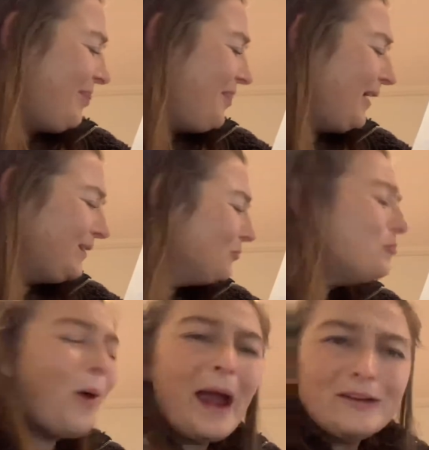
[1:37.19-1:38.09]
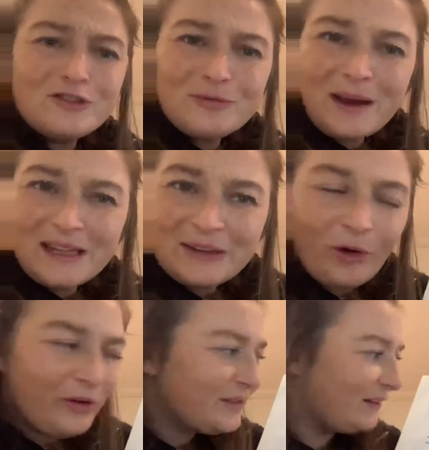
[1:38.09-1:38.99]
That's way too many
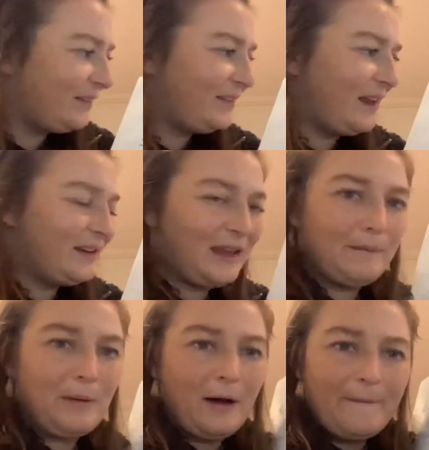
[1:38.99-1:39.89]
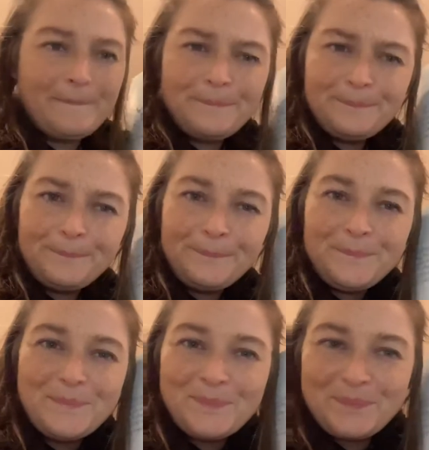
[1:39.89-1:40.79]
noses, said Kipper.
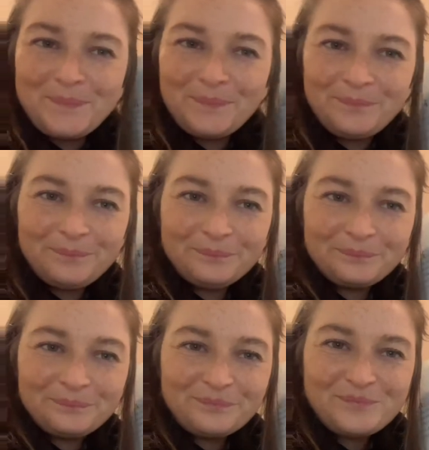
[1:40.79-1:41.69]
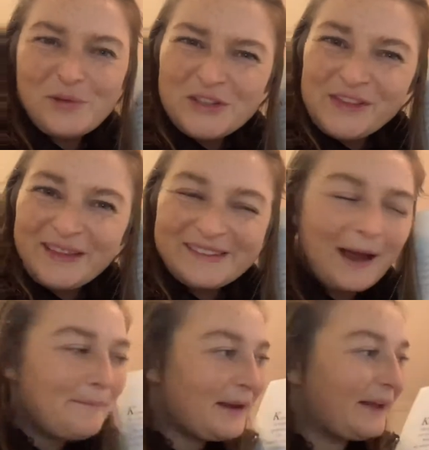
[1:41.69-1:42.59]
Hmm, what do you think's
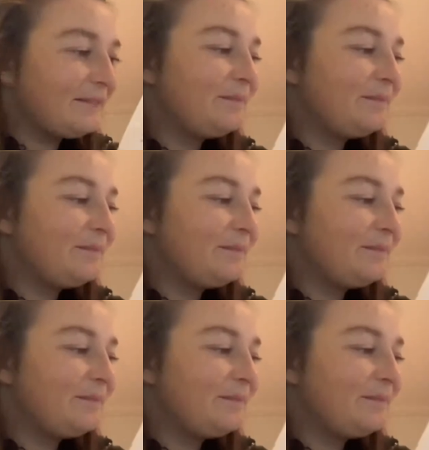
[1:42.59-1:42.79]
happening?